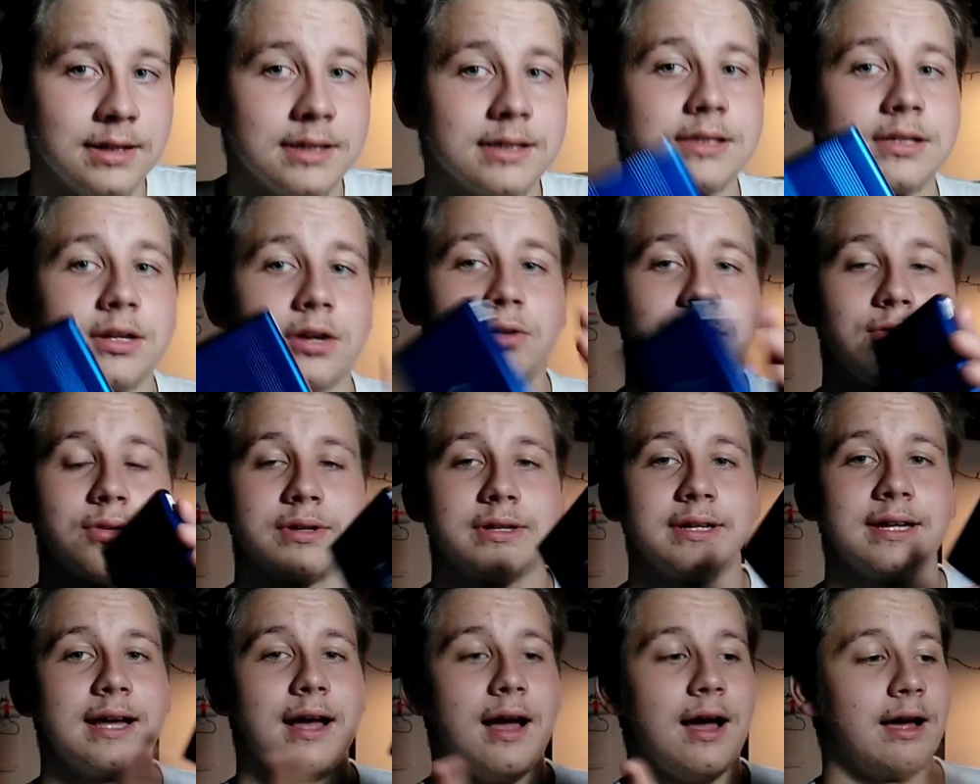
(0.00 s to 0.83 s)
So
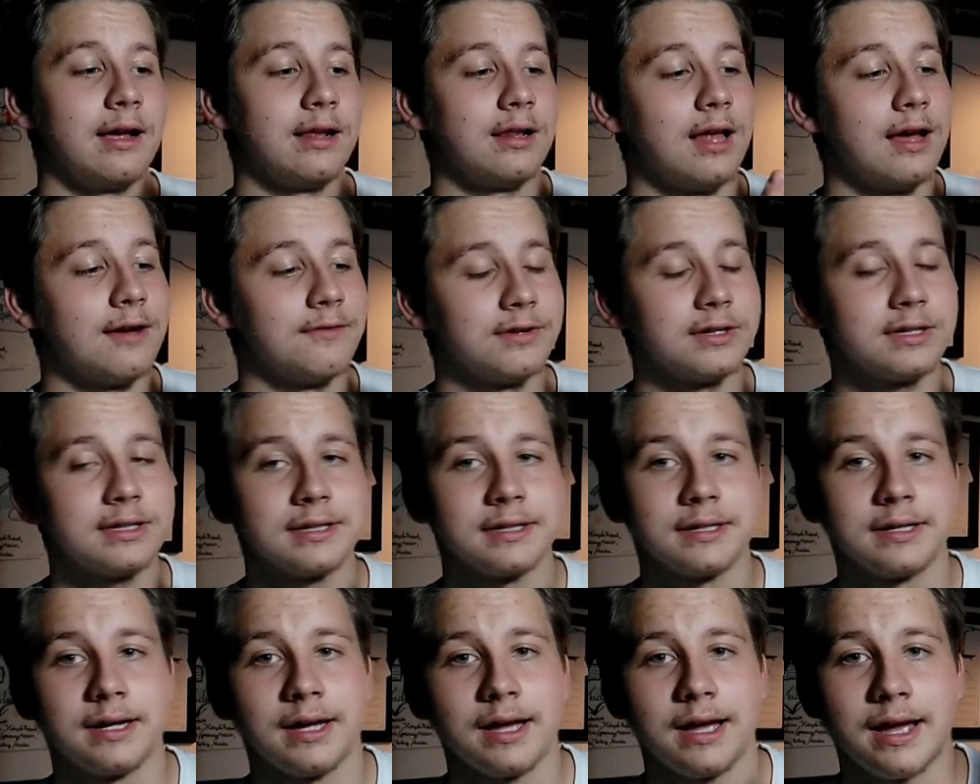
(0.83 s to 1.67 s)
yeah, I love
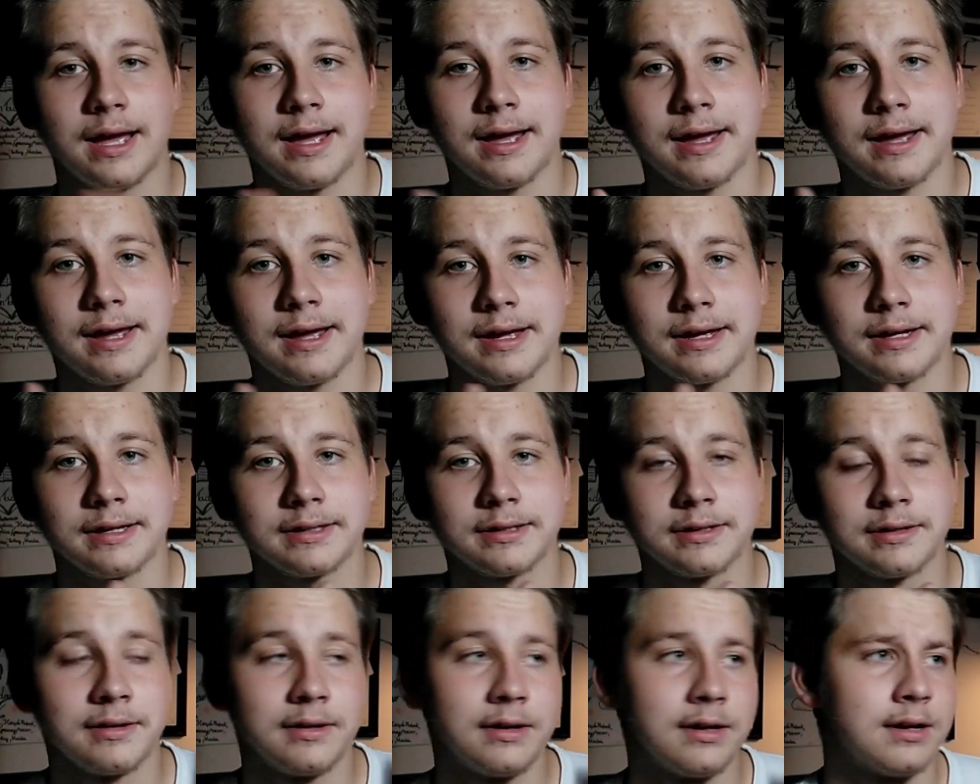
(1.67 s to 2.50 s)
it.
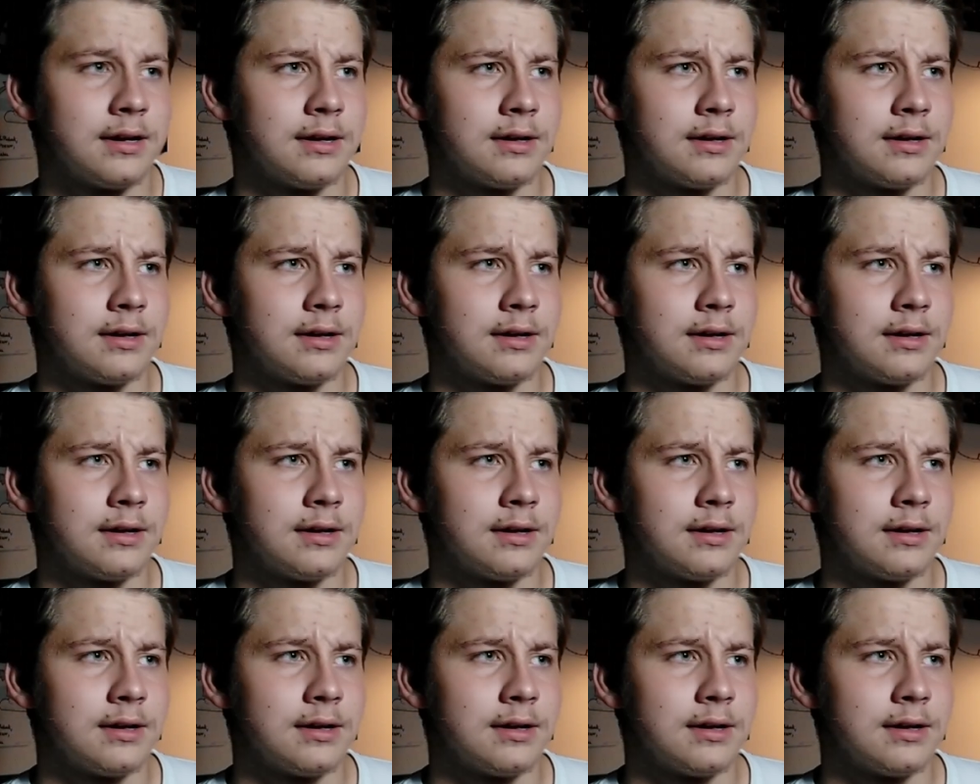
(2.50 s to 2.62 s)
And